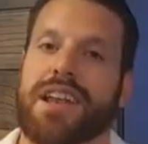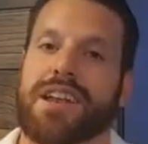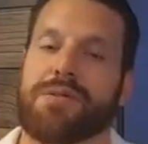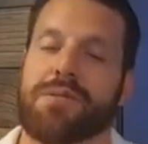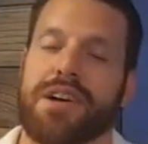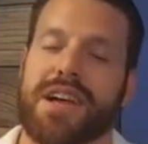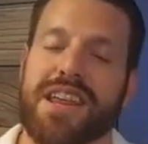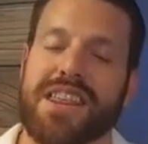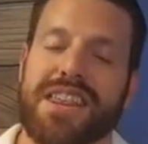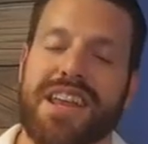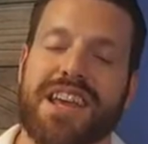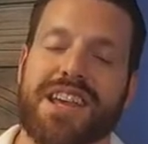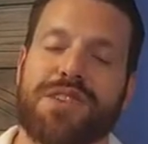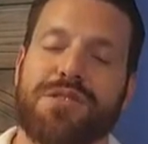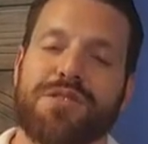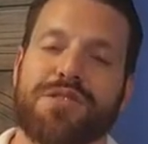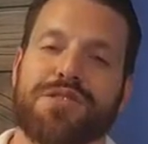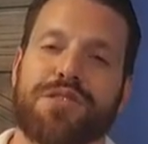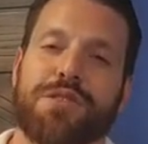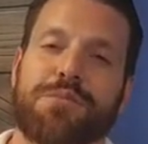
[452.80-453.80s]
Anyway, thank
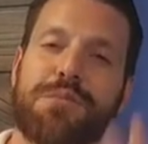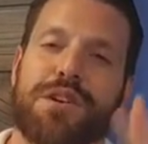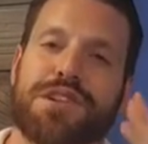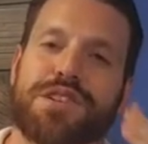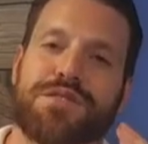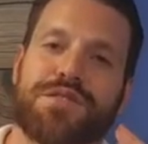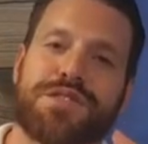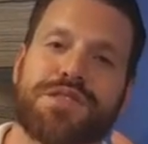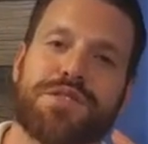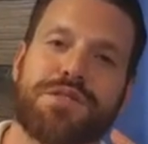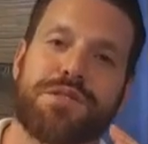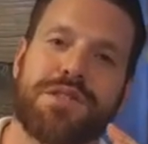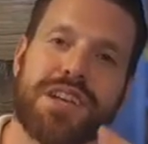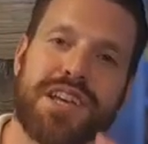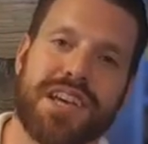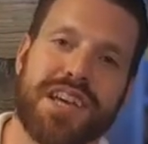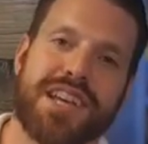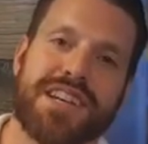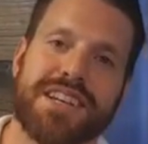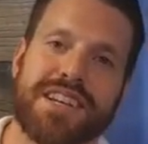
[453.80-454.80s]
you so much for
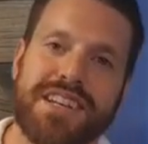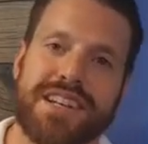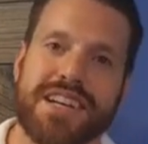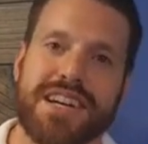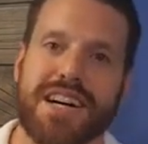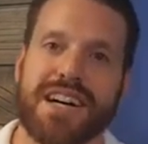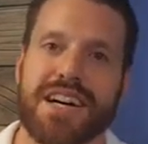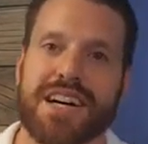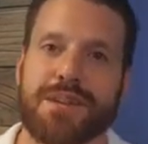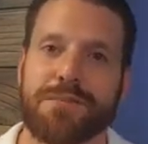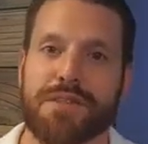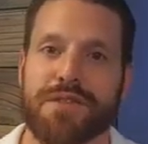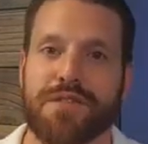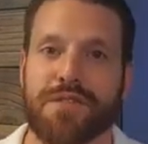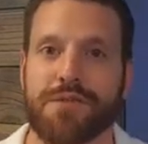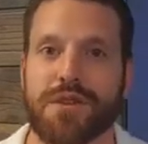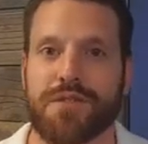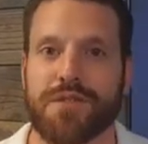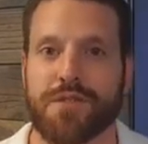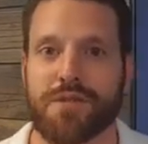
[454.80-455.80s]
tuning in. Um, if
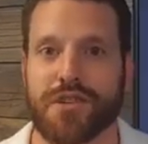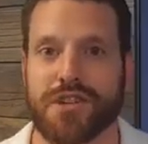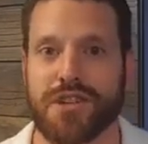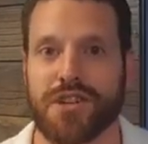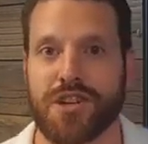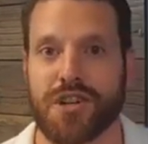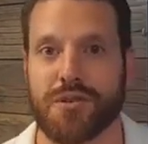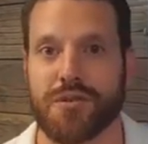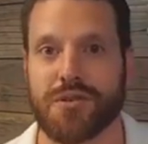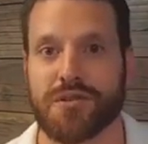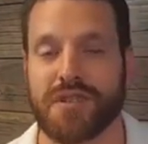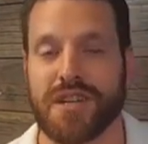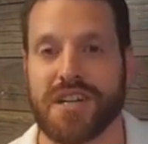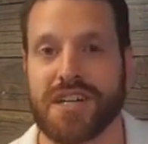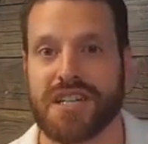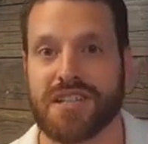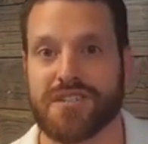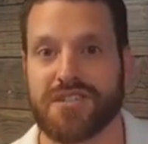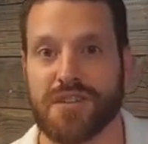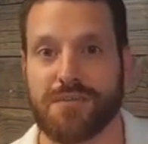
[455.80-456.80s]
you ever want to know what
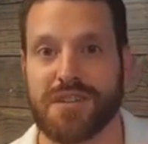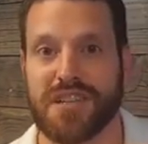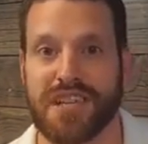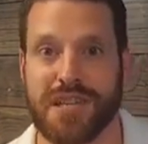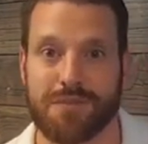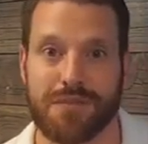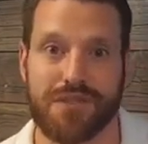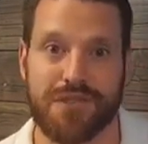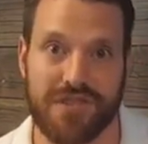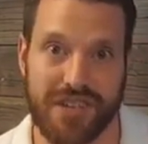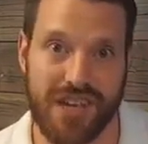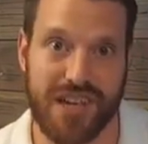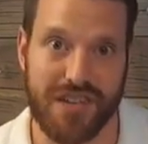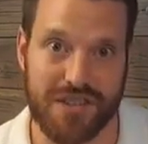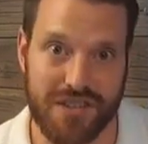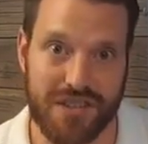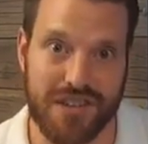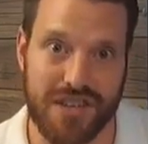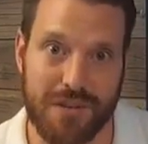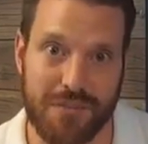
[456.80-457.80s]
uh, Jimmy Kimmel's saying,
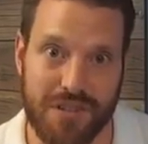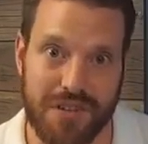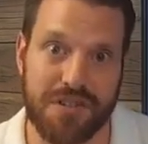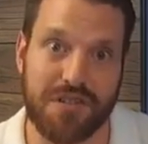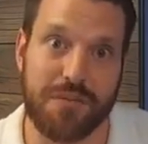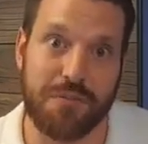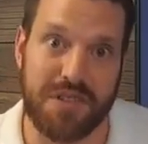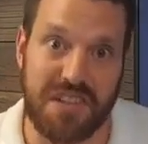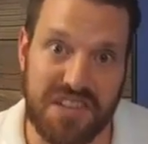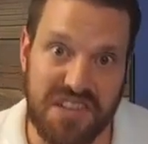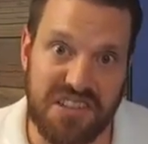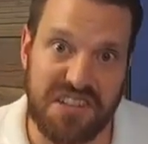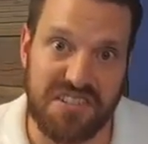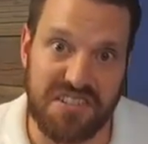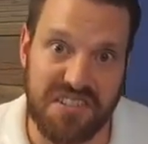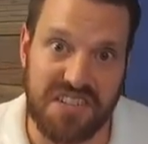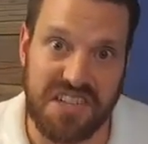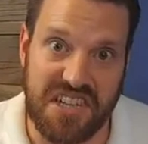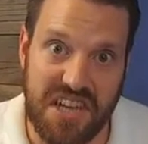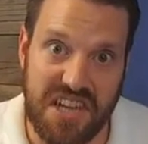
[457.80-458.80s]
you can come here. He'll be on the
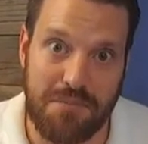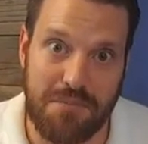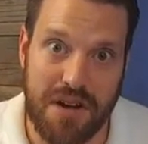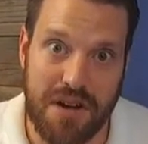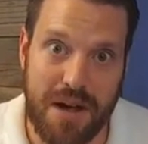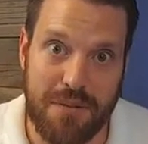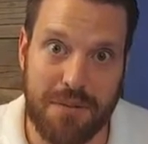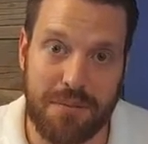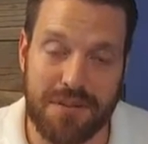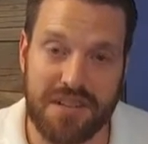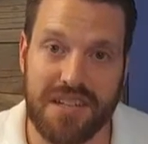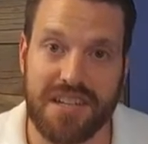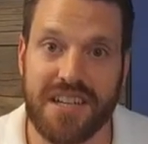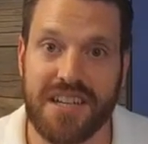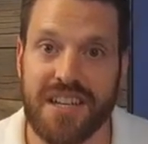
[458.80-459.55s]
list again, probably.